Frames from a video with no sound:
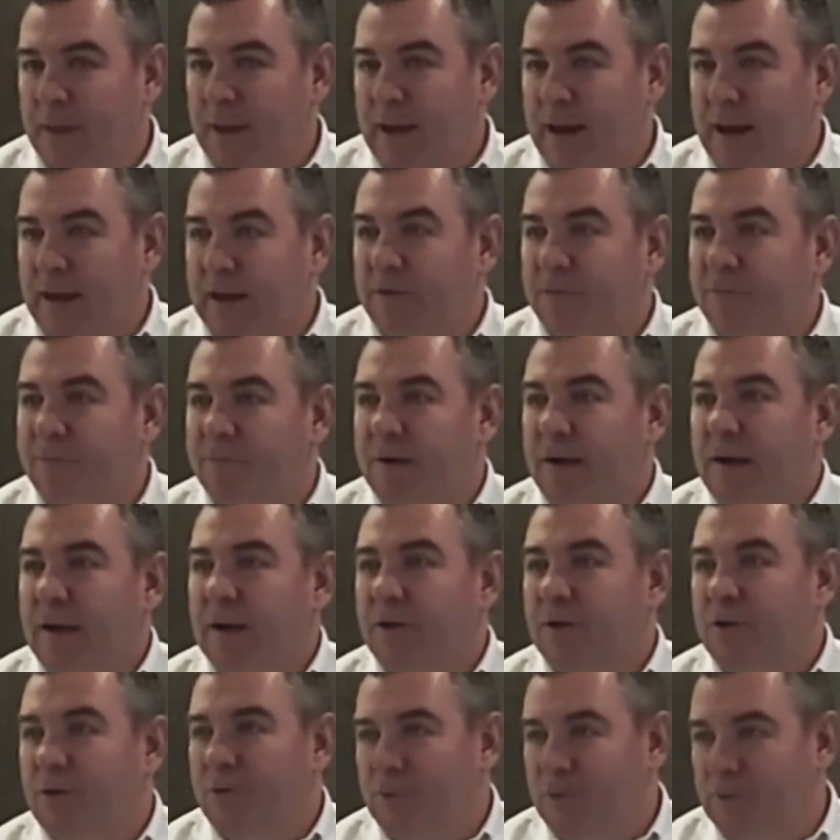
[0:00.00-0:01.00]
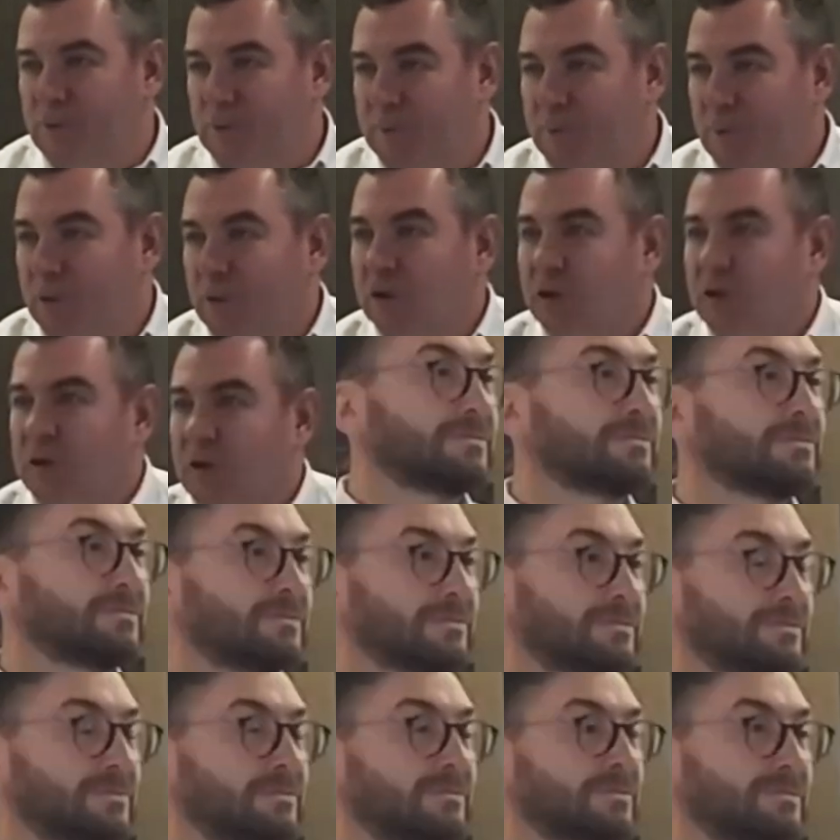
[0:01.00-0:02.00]
added value, pushing it
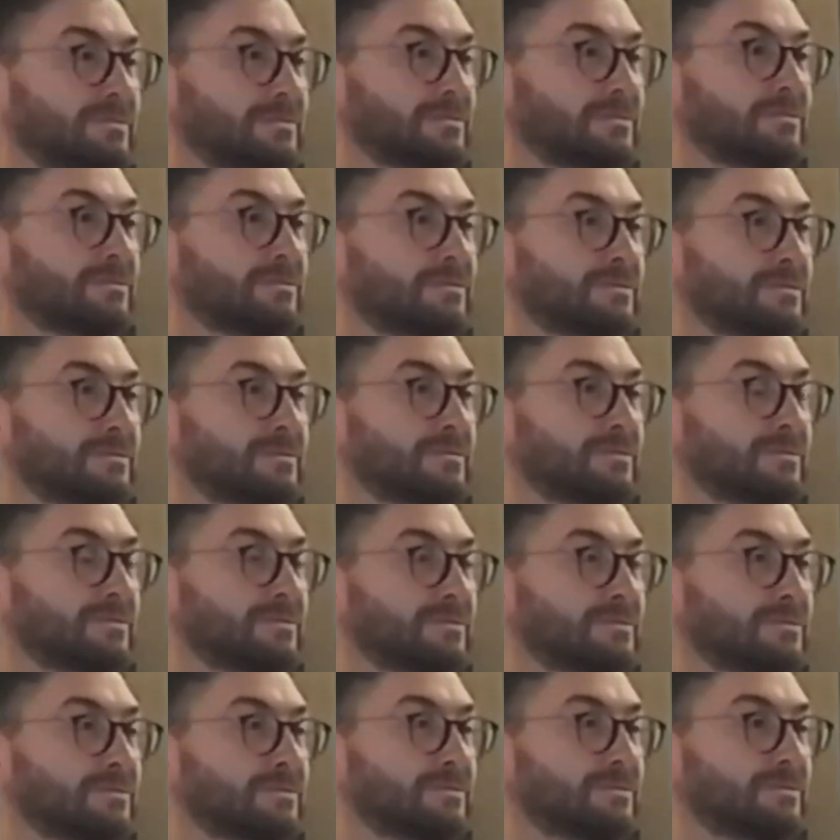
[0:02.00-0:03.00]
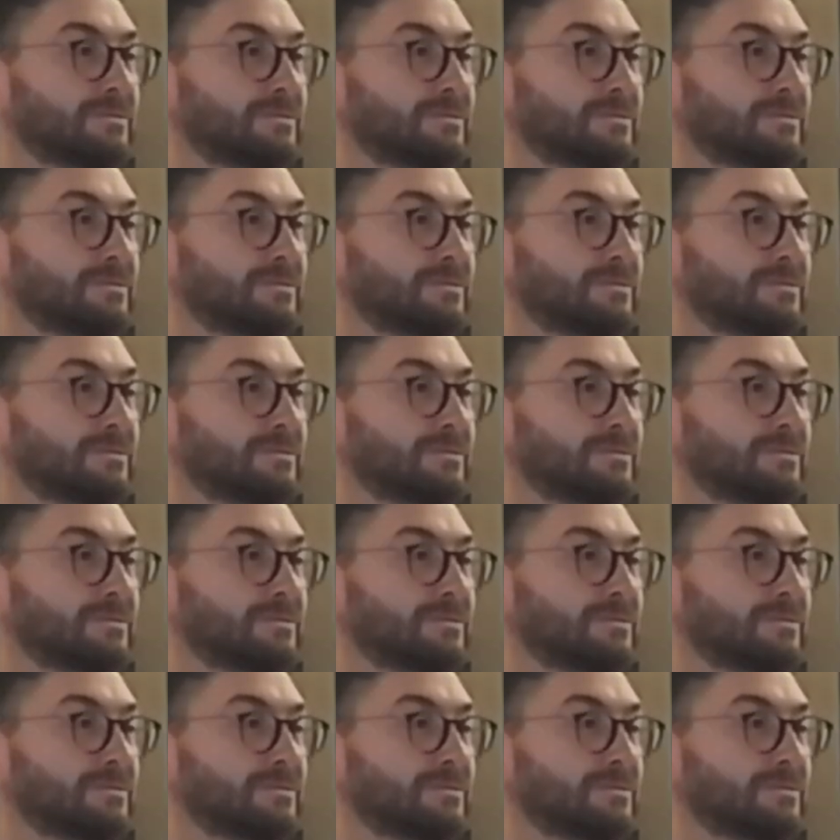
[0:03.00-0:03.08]
up the value chain